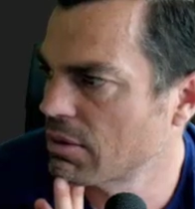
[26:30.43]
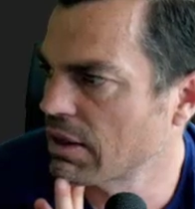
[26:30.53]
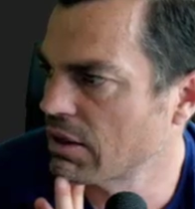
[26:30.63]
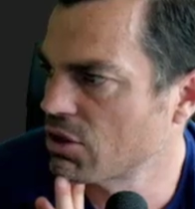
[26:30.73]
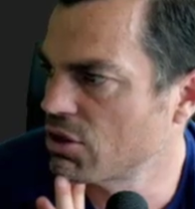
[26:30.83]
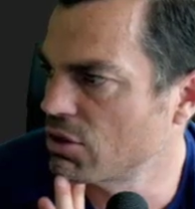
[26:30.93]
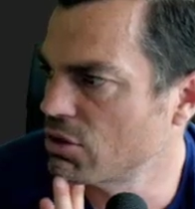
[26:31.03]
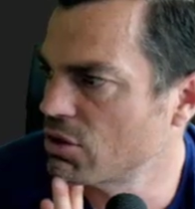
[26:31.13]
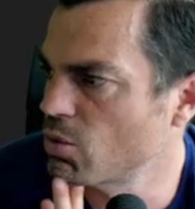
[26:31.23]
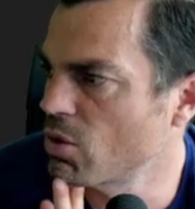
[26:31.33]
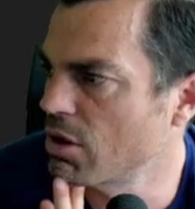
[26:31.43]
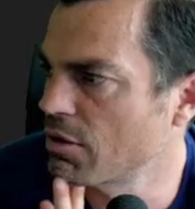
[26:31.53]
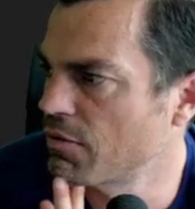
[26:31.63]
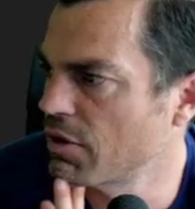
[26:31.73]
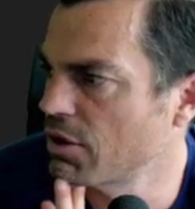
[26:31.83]
Actions
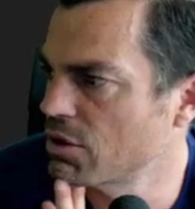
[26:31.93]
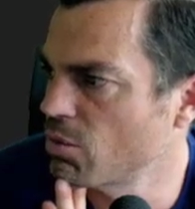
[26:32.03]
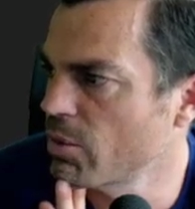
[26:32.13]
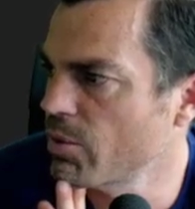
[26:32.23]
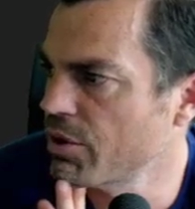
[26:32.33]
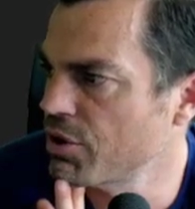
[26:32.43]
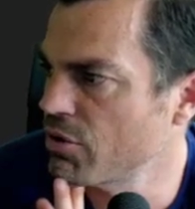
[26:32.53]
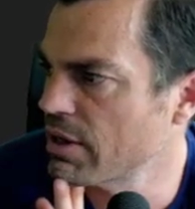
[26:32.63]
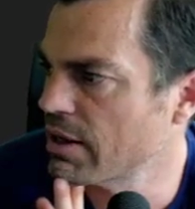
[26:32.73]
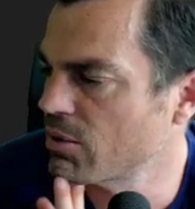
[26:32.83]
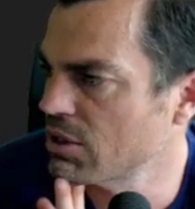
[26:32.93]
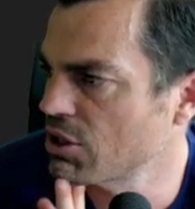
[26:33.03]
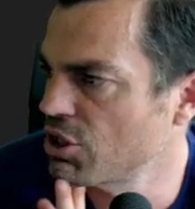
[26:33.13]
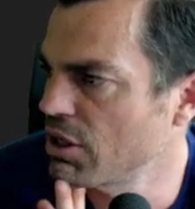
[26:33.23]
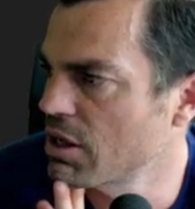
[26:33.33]
workflow. So what we want to do now is
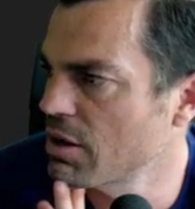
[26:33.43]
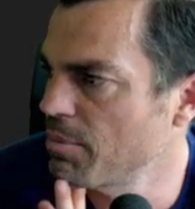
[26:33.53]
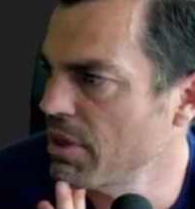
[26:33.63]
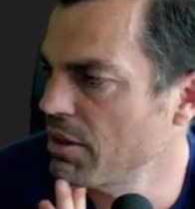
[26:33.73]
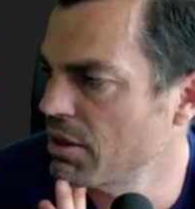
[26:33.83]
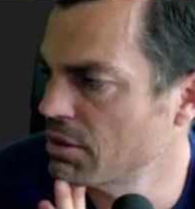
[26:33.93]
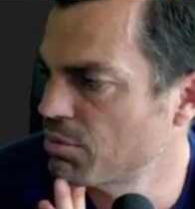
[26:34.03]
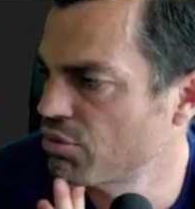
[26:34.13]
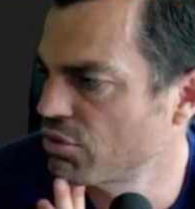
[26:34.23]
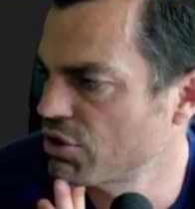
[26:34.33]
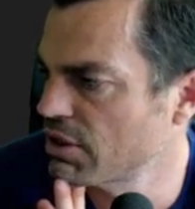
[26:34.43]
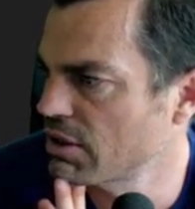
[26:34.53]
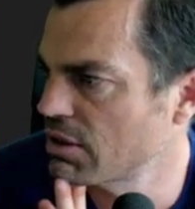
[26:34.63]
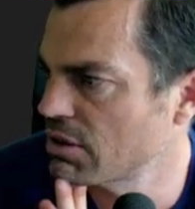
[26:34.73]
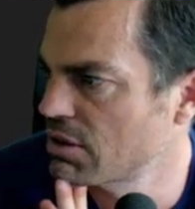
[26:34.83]
actually commit this
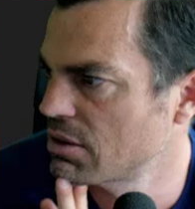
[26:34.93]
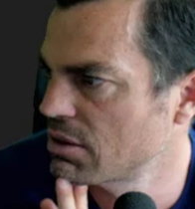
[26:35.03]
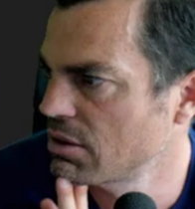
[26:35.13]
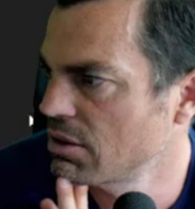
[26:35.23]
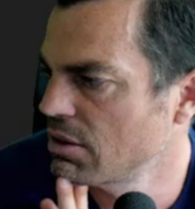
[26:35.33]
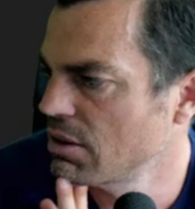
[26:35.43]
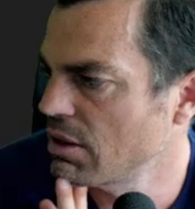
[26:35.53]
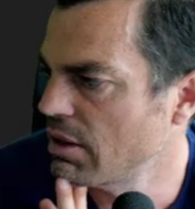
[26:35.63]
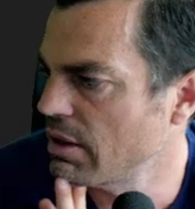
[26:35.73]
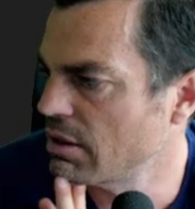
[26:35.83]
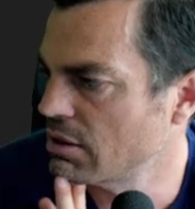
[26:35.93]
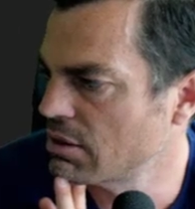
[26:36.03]
project in.